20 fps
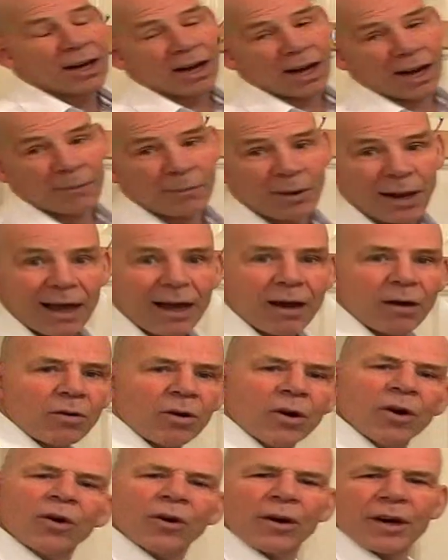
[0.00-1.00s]
I'm now
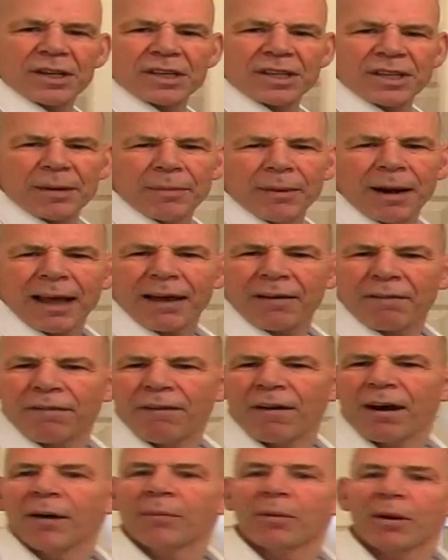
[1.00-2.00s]
going to simulate a
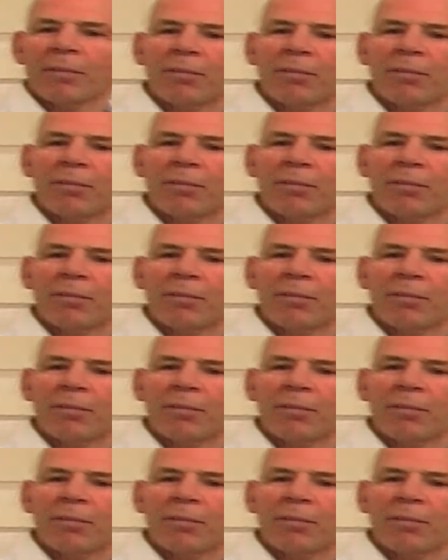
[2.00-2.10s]
fire by